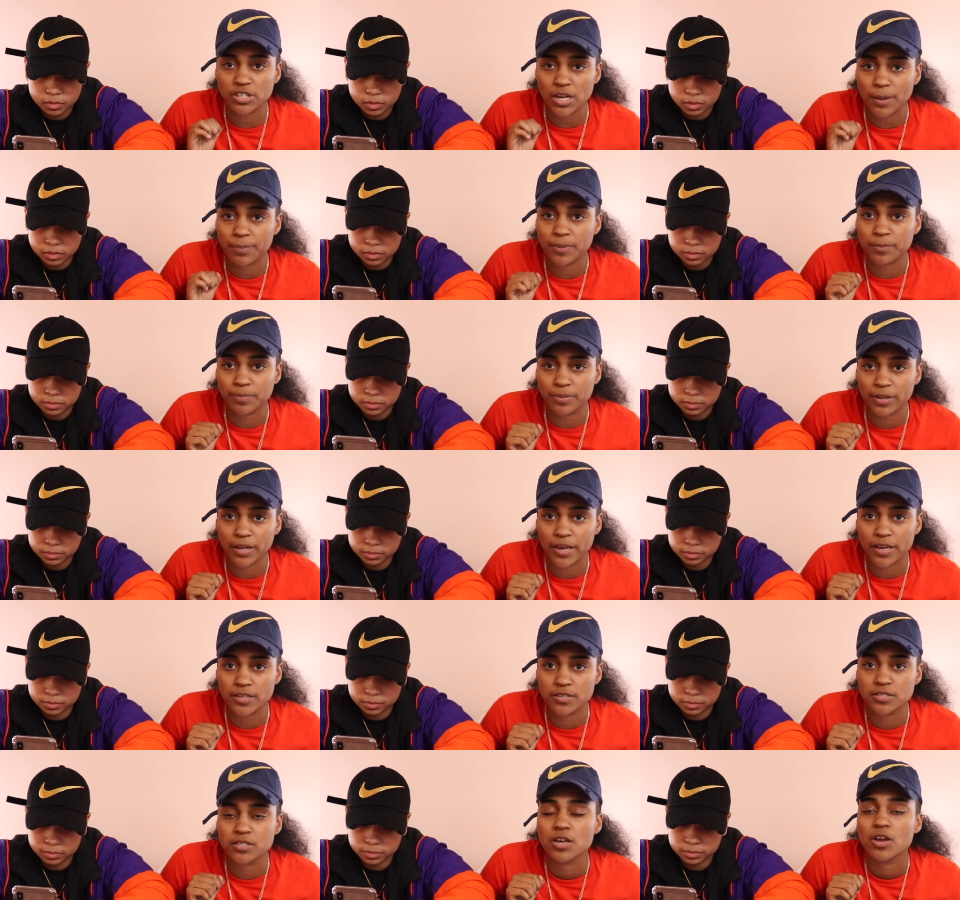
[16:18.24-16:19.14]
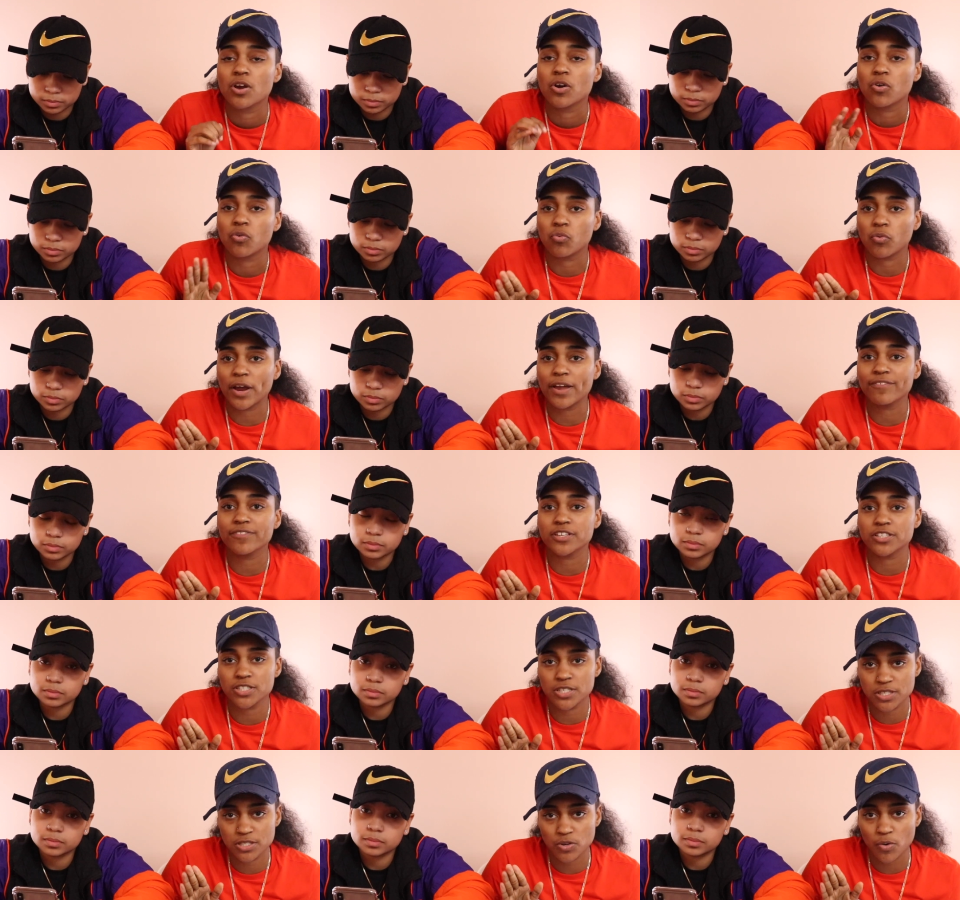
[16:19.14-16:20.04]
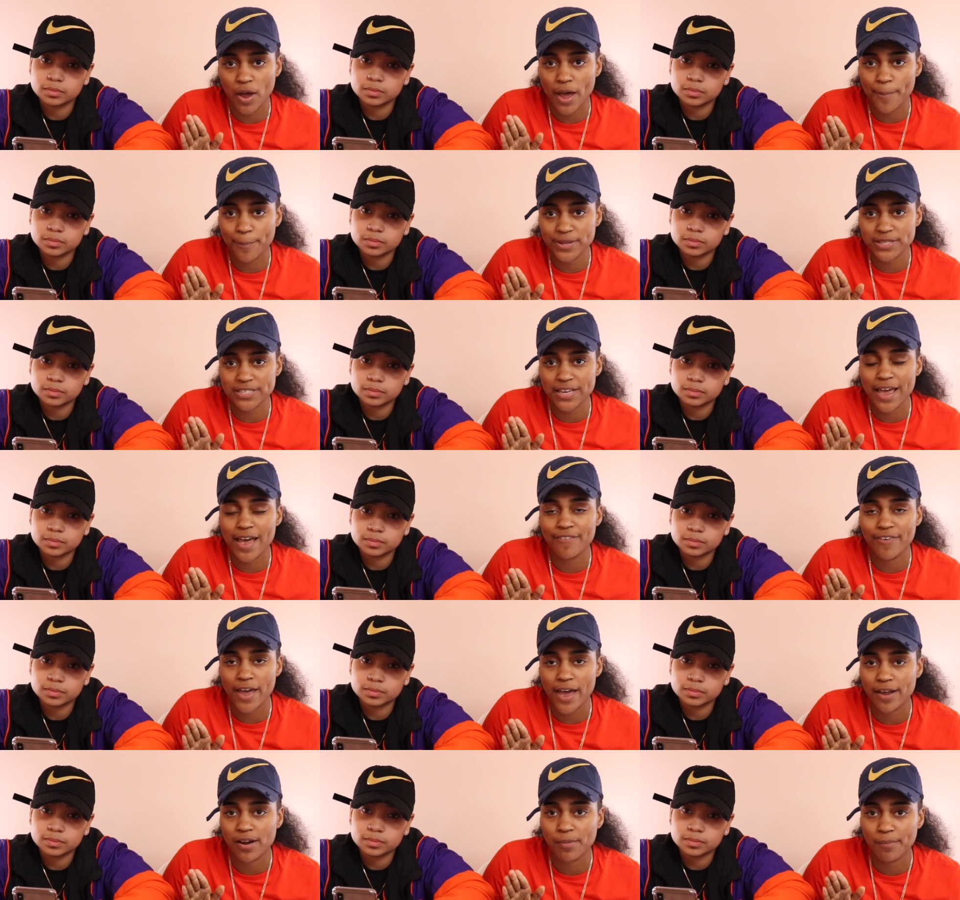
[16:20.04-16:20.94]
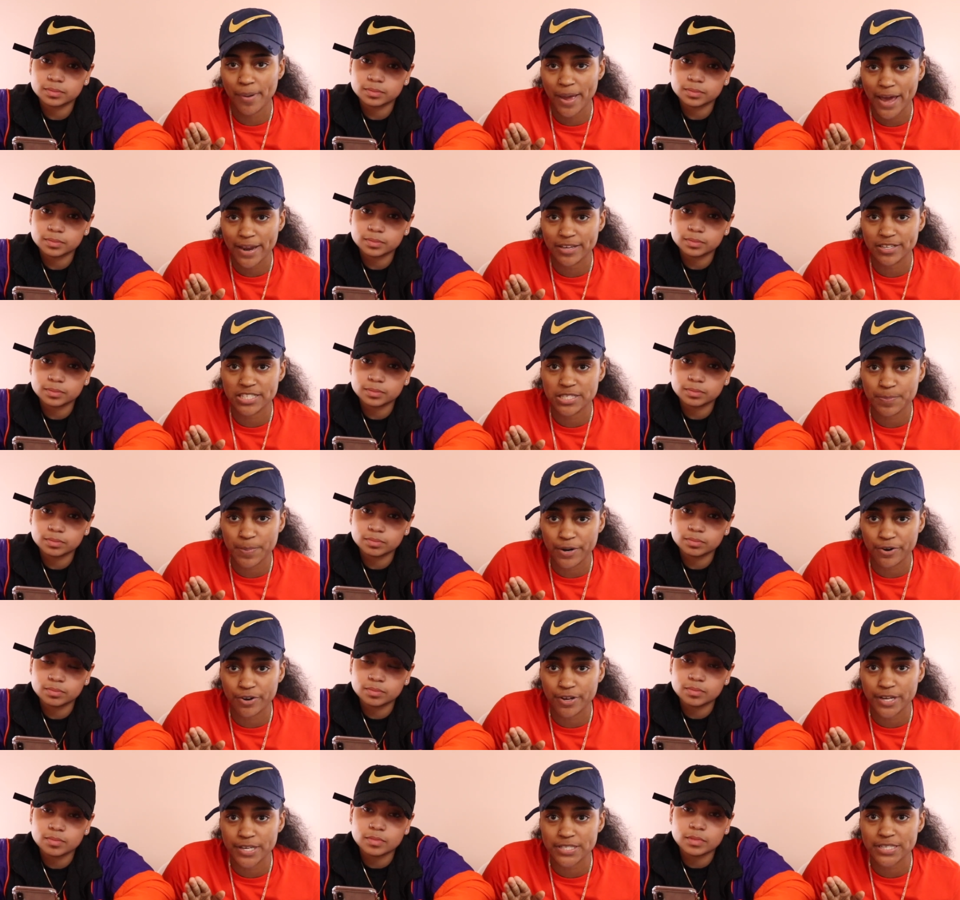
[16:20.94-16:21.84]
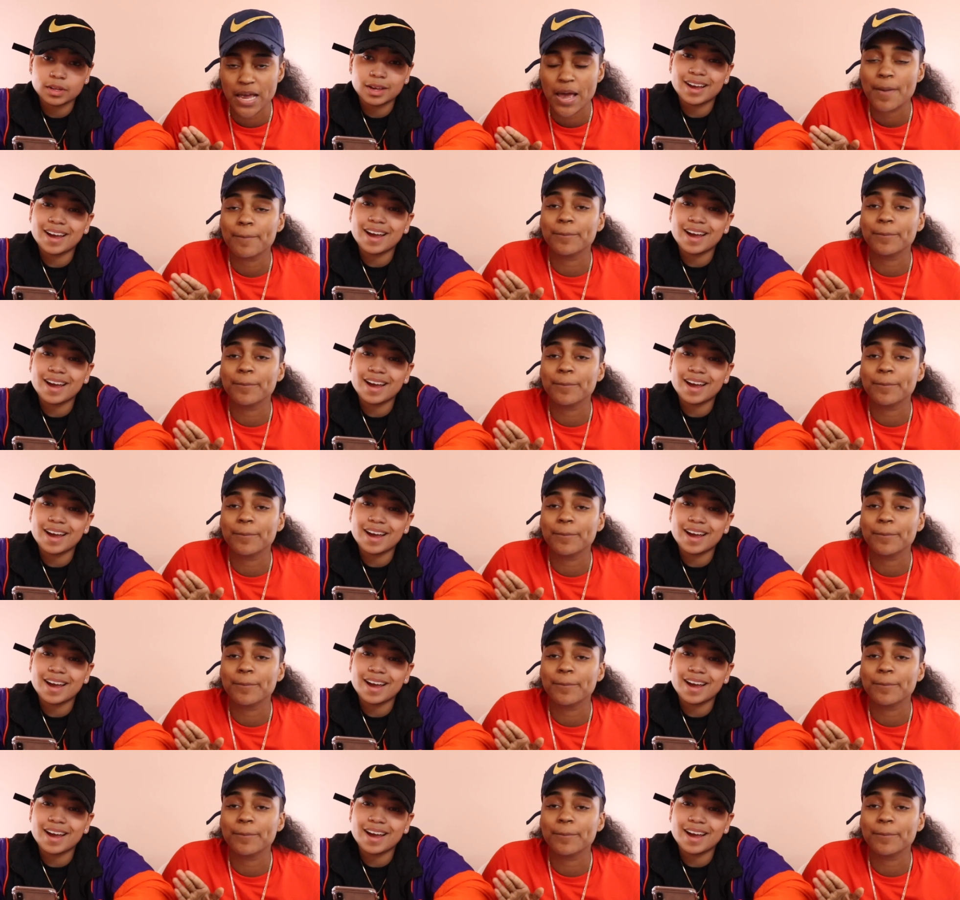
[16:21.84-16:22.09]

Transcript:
Speaker 1: shopping place. Raven just so happened to have had a bad experience